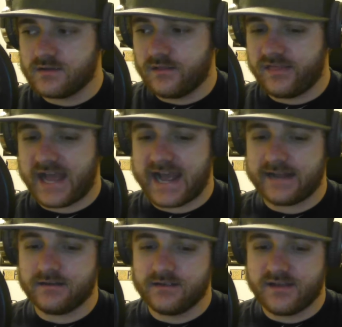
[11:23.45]

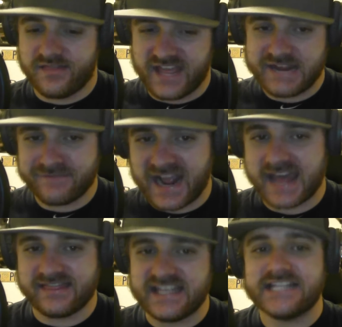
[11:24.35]
that they've
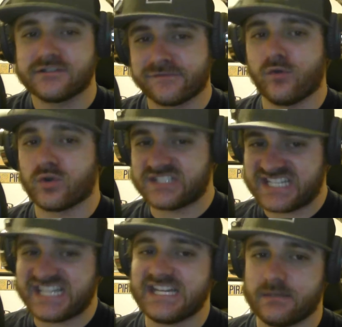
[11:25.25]
had these 4
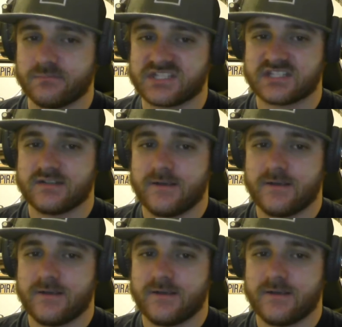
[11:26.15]
teams